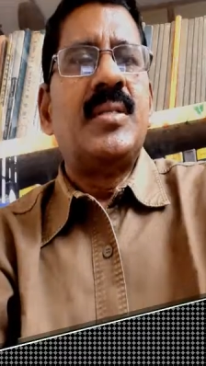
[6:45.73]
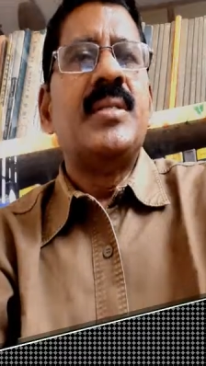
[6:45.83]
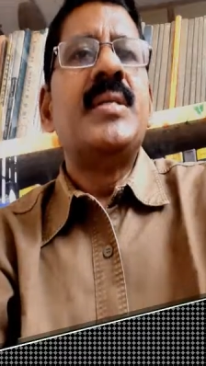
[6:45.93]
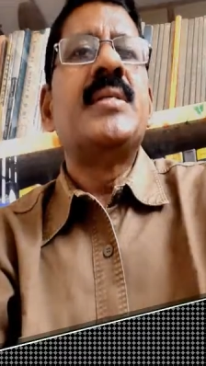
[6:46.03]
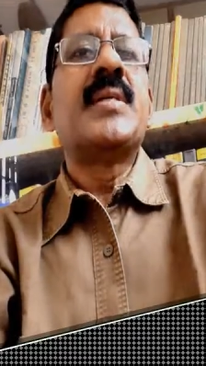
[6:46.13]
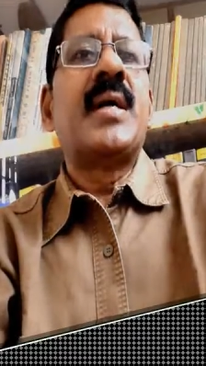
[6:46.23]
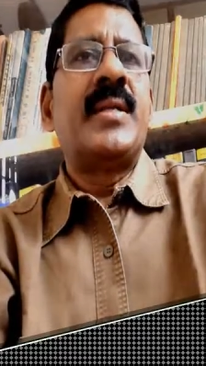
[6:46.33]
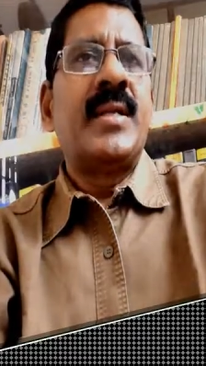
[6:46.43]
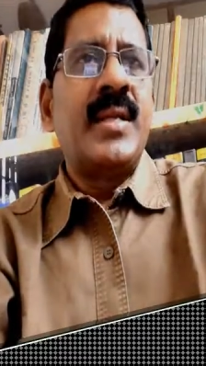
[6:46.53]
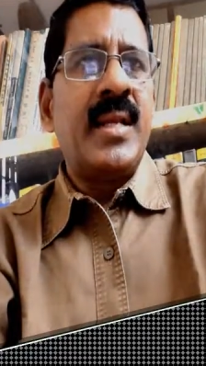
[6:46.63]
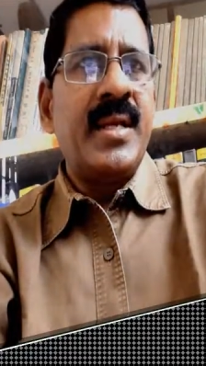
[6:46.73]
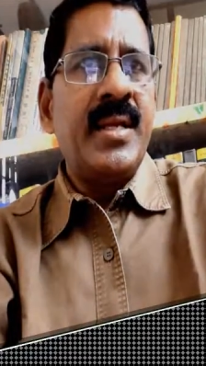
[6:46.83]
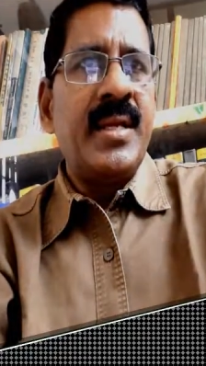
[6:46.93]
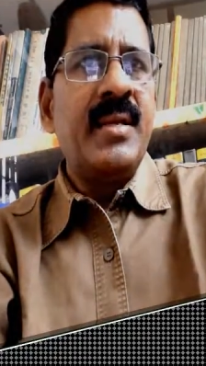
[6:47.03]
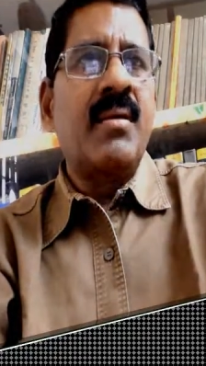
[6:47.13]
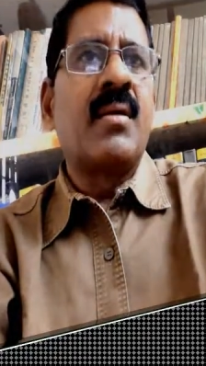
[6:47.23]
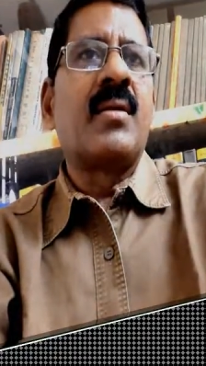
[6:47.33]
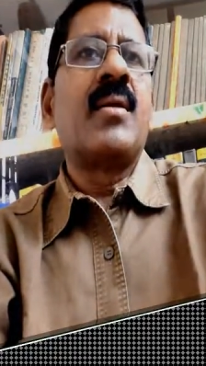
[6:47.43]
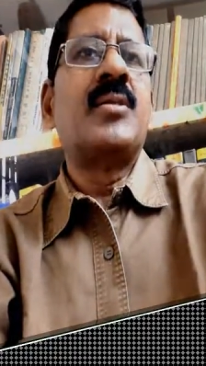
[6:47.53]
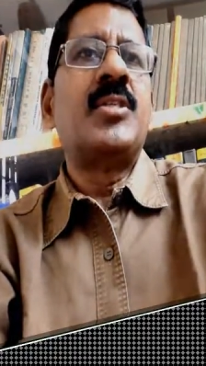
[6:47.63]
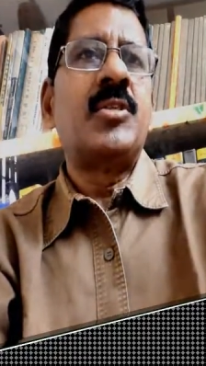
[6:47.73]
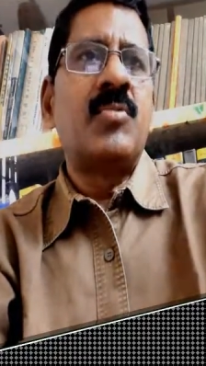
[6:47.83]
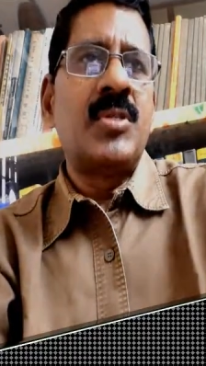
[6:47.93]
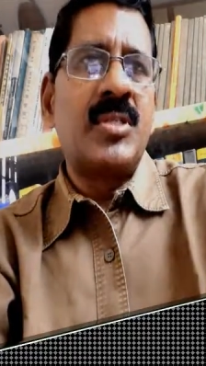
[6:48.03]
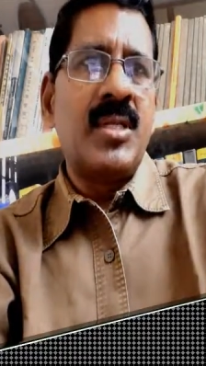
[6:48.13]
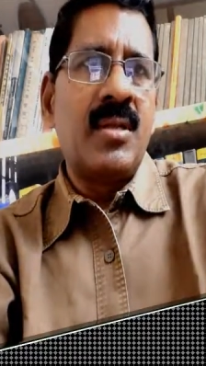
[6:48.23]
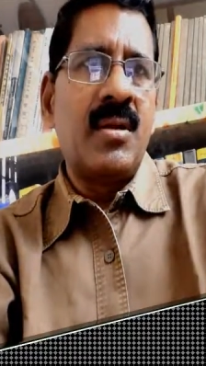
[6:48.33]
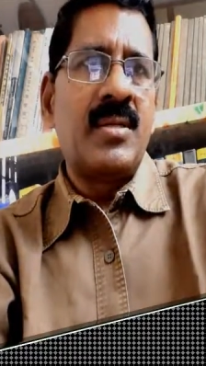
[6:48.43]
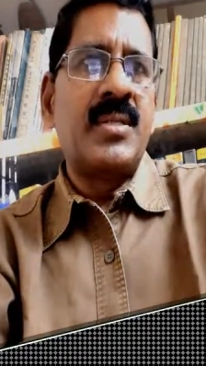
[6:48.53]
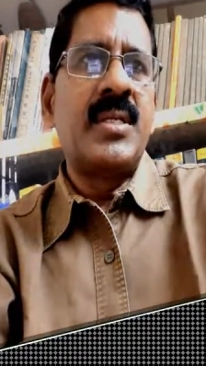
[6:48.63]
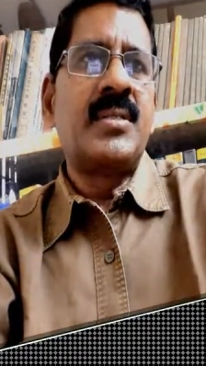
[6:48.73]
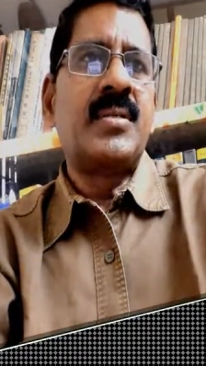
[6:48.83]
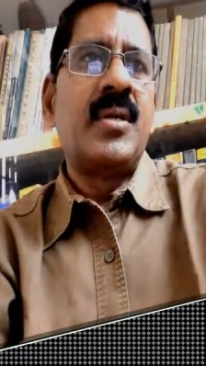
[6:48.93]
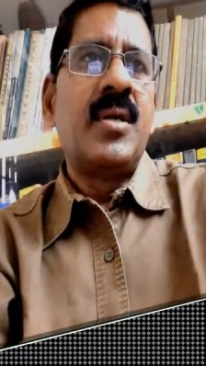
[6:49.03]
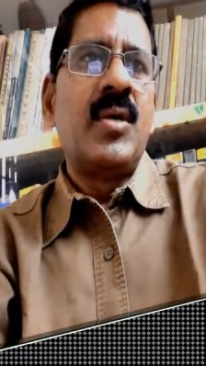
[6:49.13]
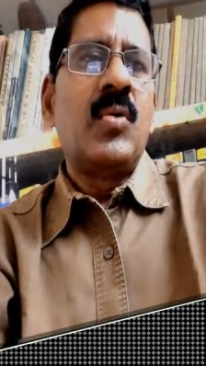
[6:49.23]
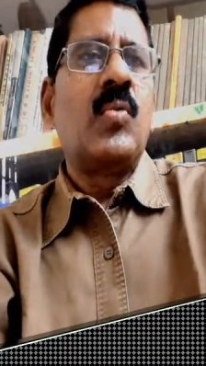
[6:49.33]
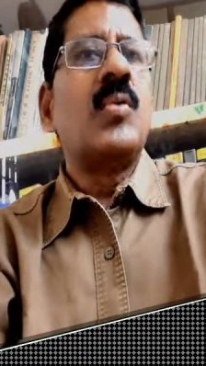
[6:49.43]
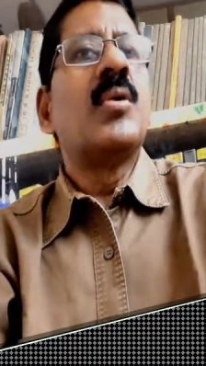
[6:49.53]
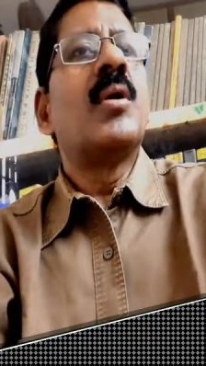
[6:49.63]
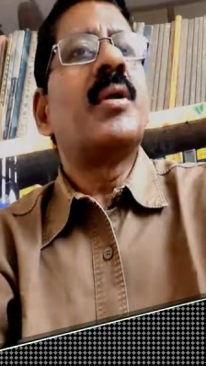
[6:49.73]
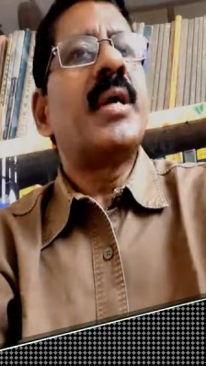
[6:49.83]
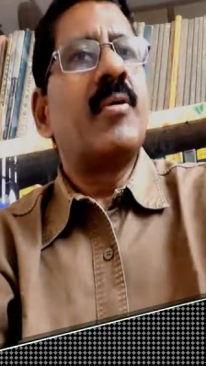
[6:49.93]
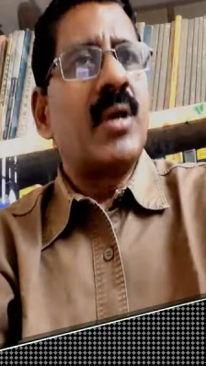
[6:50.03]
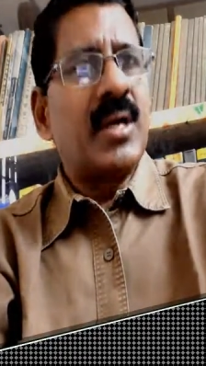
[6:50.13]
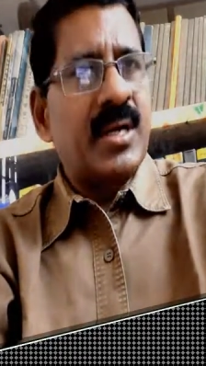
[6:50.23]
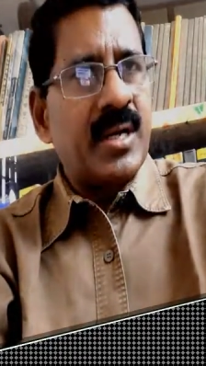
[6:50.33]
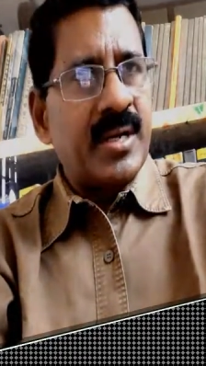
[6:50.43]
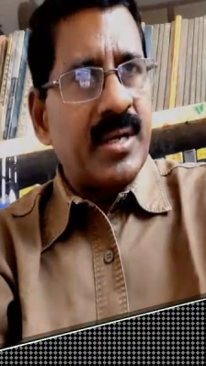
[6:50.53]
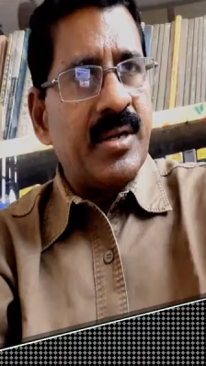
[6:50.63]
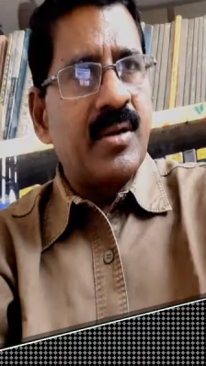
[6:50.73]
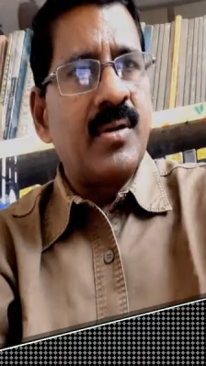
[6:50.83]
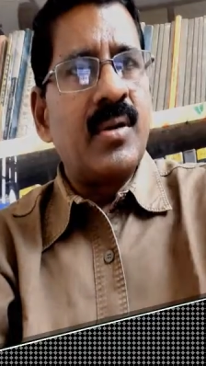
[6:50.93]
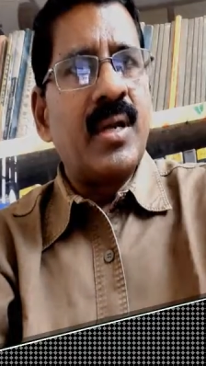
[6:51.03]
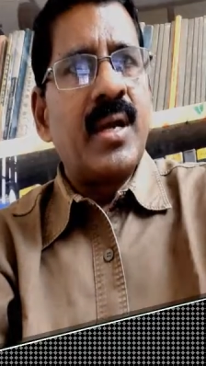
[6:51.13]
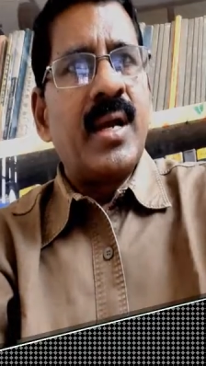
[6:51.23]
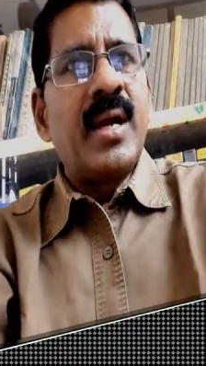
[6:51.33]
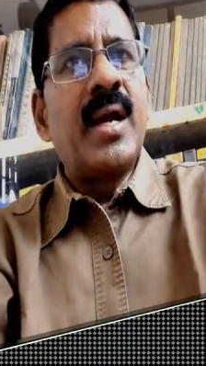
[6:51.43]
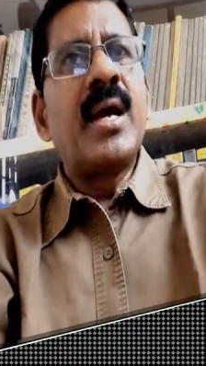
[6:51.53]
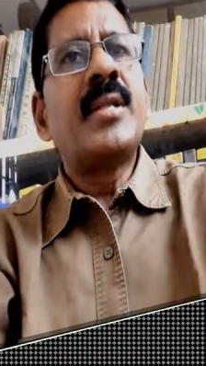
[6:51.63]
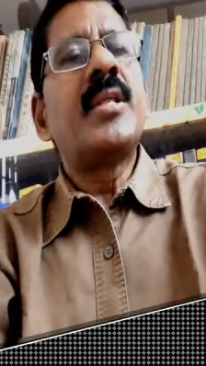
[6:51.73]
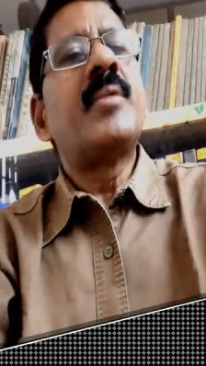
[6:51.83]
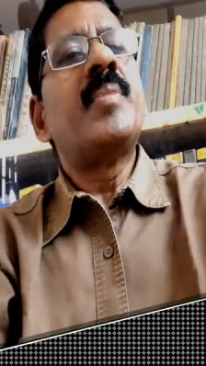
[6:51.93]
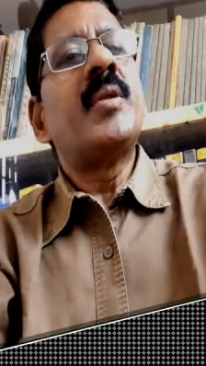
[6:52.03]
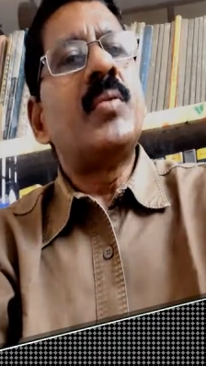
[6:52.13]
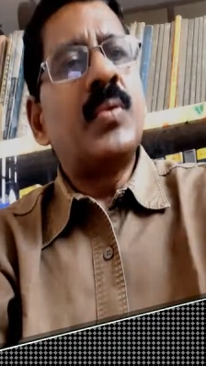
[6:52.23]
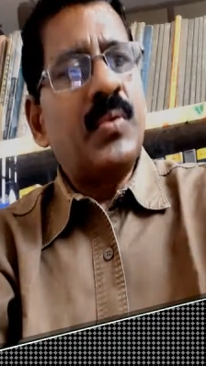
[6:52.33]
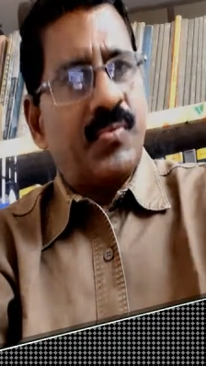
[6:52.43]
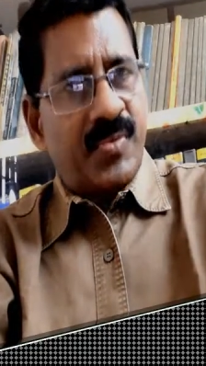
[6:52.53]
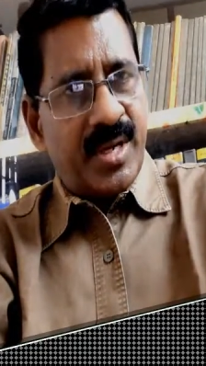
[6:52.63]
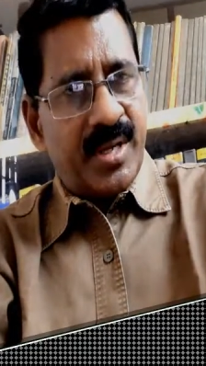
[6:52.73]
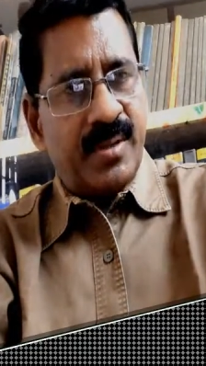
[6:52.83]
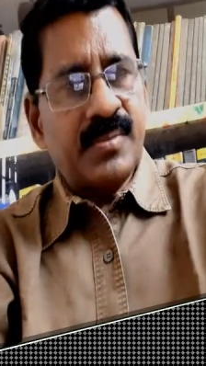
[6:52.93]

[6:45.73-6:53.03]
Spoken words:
These underlying or consequential losses could not have occurred at all had there been no fire.